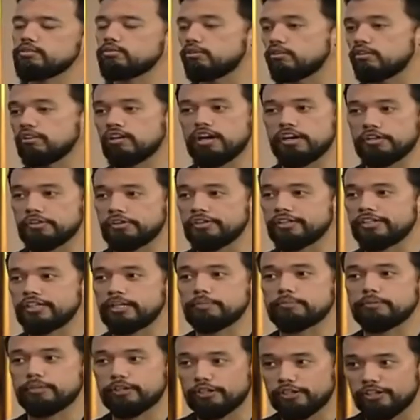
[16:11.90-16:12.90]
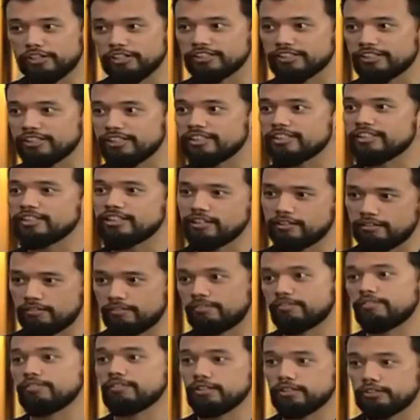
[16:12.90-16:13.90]
to, or other cryptocurrencies.
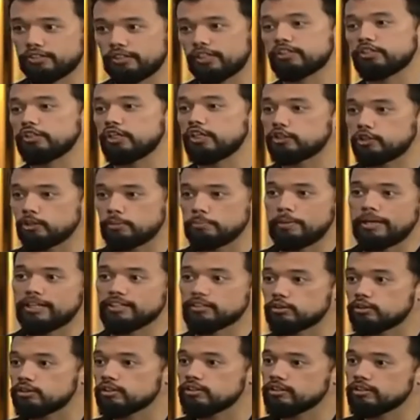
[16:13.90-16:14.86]
Exchange your pesos.